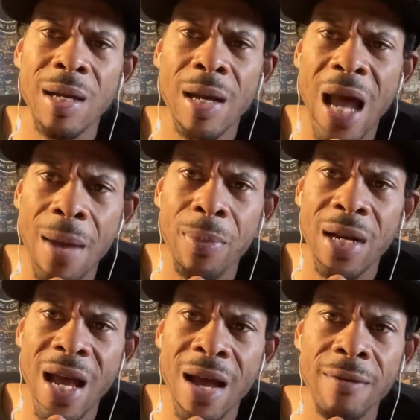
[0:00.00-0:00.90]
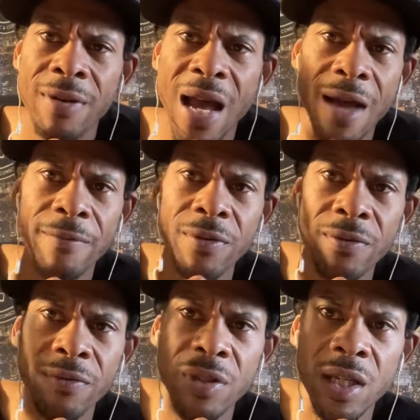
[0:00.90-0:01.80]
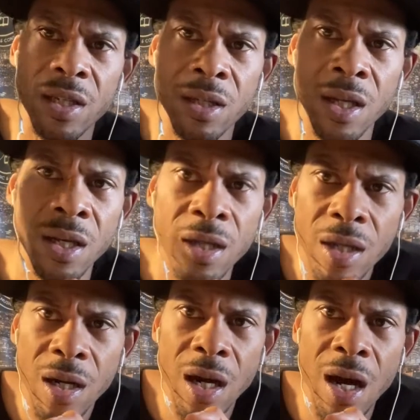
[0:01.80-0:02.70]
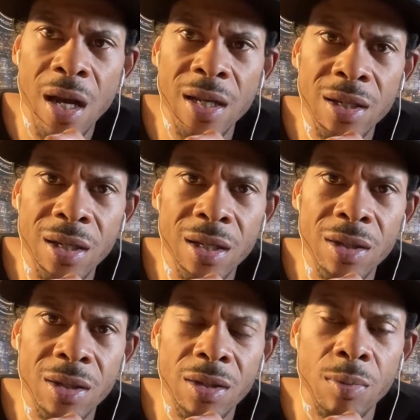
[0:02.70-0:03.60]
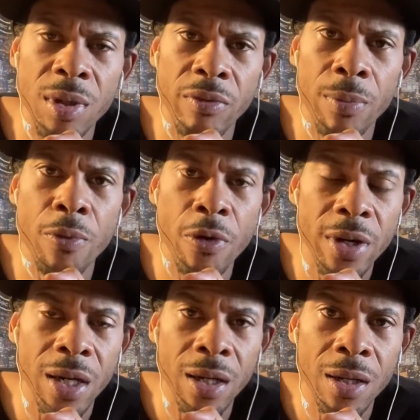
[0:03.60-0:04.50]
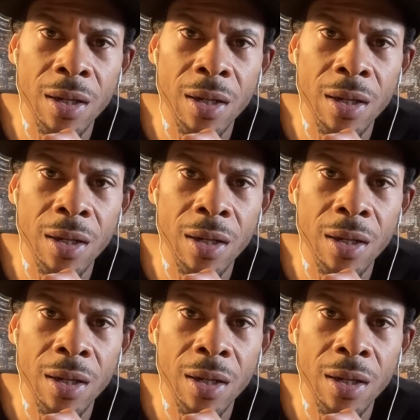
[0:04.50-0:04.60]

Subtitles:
happen to have half of these incidents to be reporting.